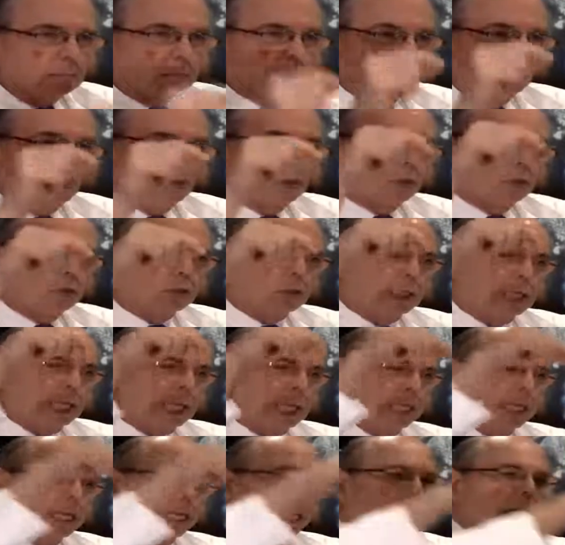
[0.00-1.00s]
burrows
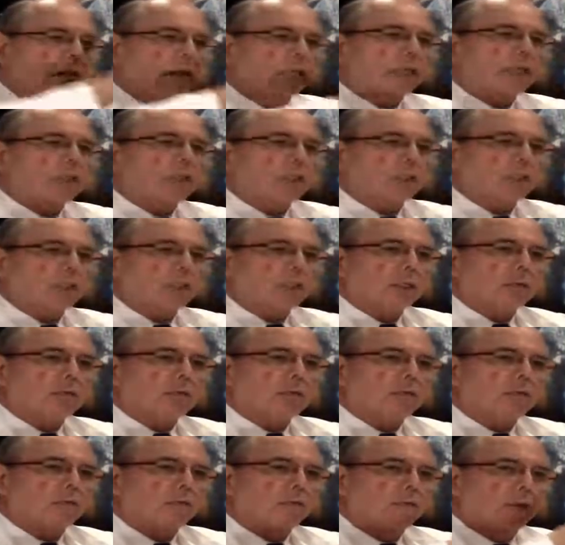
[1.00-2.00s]
head down into
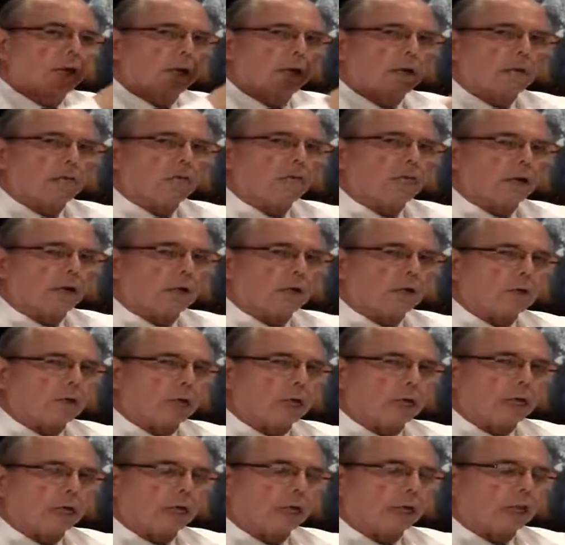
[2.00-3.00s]
the hair follicle or
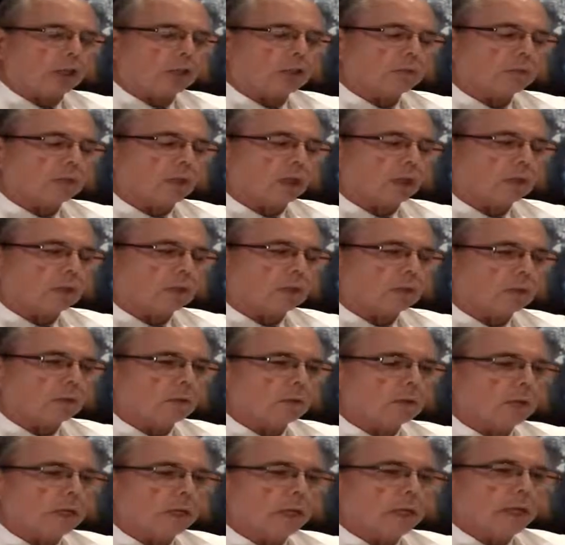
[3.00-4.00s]
eyelash
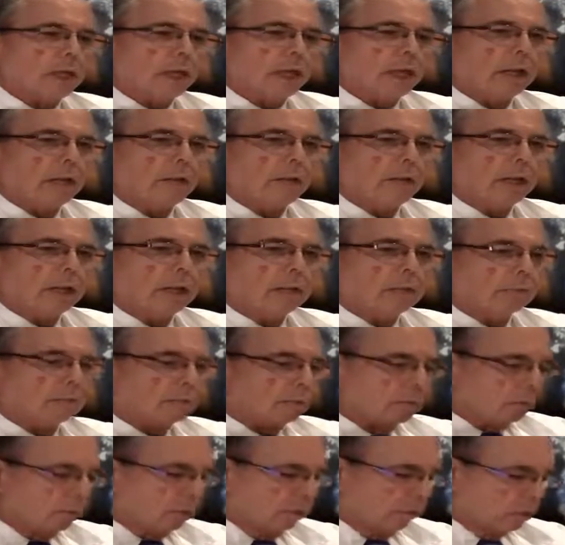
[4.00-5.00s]
follicle, and
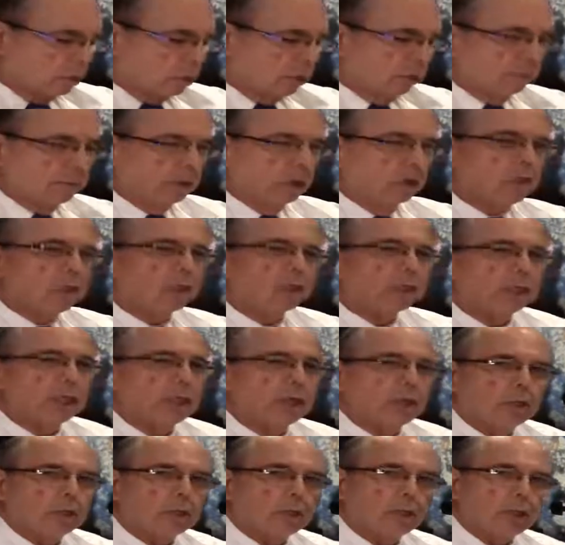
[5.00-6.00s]
then
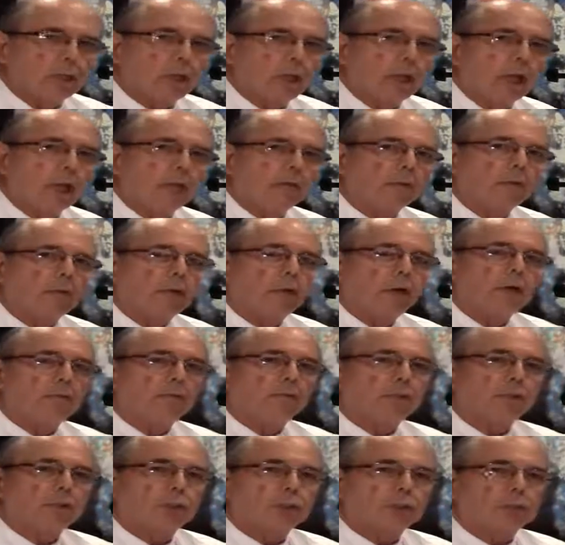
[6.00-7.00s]
supposedly they're still not
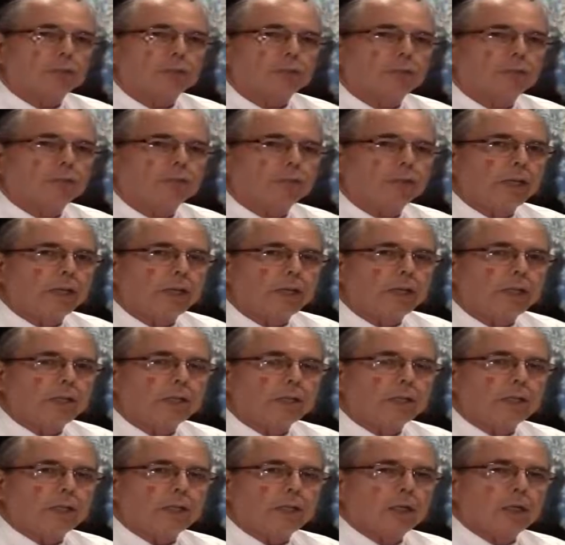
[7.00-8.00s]
known for sure, but
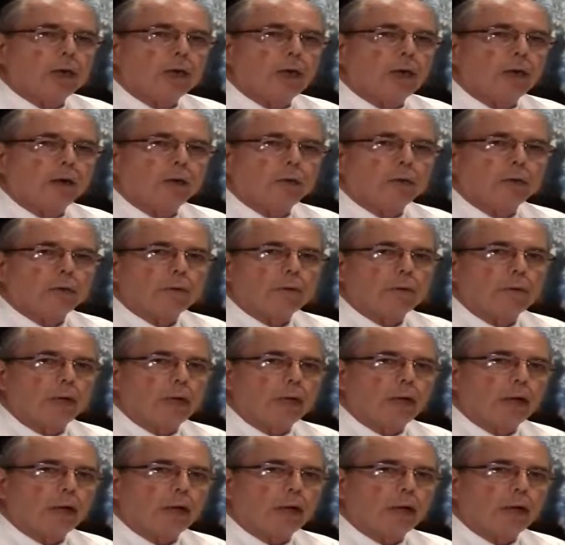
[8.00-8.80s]
feeds on